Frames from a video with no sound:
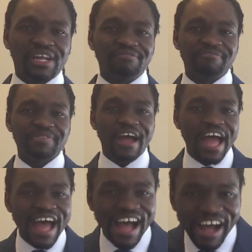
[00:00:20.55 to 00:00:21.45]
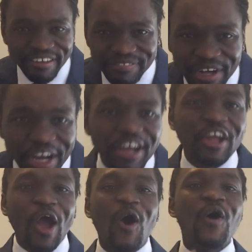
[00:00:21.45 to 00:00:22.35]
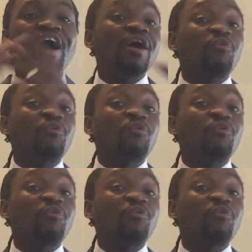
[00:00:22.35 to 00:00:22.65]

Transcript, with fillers: what, I'm gonna go